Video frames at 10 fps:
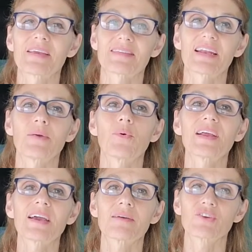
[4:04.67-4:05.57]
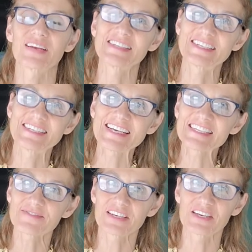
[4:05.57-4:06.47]
that I want to cover in today's
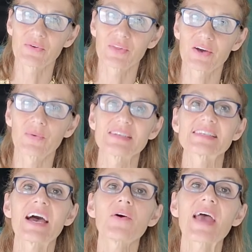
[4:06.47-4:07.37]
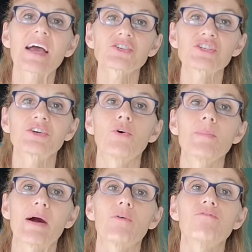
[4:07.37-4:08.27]
video, though, is how to actually go
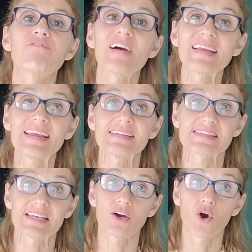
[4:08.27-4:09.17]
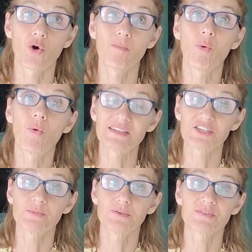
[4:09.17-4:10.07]
about financing a home once
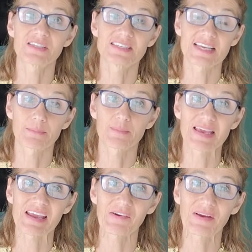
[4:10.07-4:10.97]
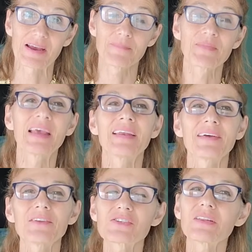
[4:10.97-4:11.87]
you move to the Tampa Bay area. Now,
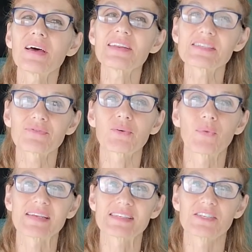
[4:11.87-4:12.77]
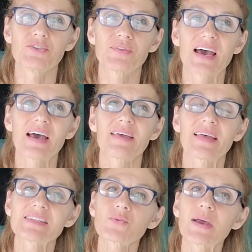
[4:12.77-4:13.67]
there's a lot of different ways to do that, and
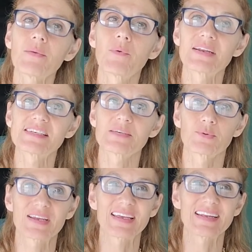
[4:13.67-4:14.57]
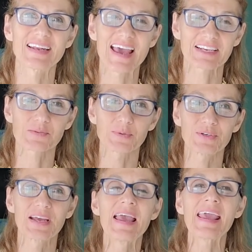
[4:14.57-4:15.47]
that's why I wanted to bring in an expert
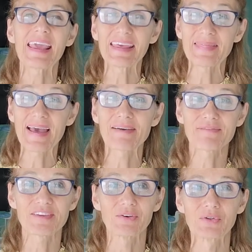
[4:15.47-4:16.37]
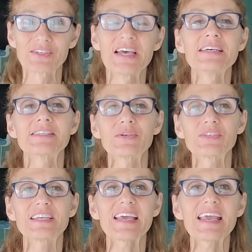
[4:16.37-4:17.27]
in that field. So
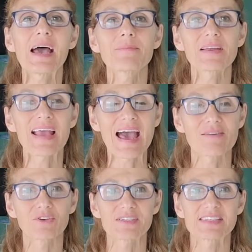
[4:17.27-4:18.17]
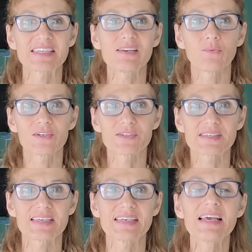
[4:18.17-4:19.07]
today I'm going to have Christine
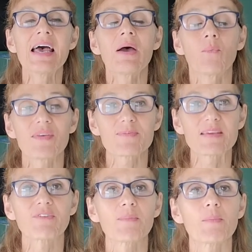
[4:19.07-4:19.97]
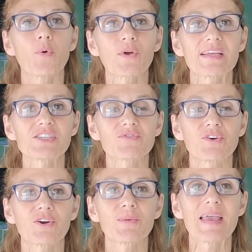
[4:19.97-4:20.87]
Wilson with me from the mortgage
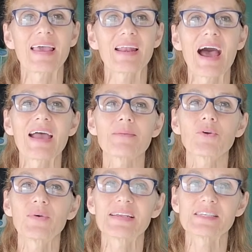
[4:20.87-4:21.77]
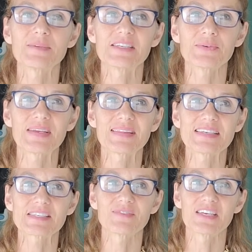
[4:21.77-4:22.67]
firm, and I'm going to be doing
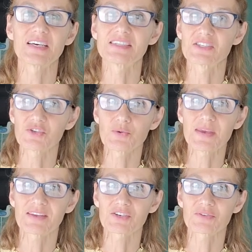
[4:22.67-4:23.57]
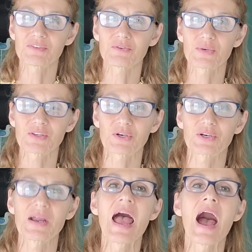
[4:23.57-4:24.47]
this via a Zoom interview with
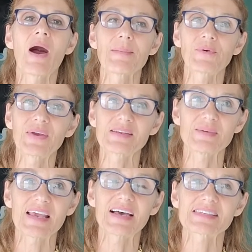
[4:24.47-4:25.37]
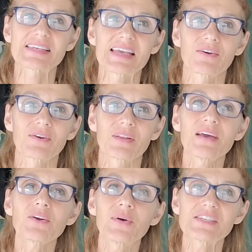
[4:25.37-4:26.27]
her. I'm going to be asking her a lot
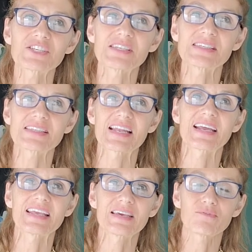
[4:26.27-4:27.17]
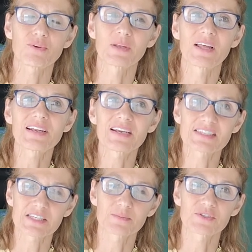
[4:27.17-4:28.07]
of questions that I get from a lot of
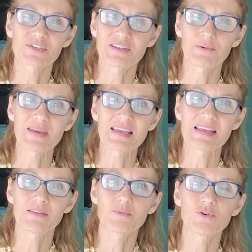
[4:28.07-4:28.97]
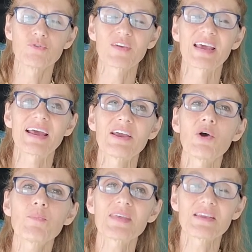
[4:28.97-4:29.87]
customers that are making the move, and I
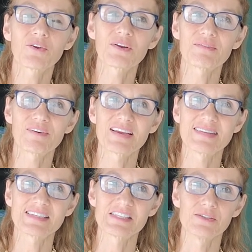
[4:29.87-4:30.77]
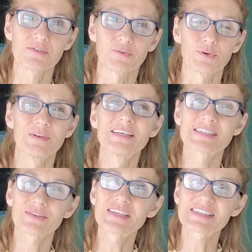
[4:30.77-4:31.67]
hope that you're going to find this useful.
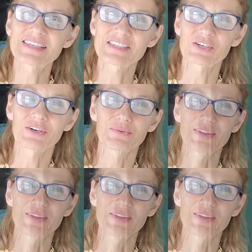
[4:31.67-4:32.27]
So let's get started with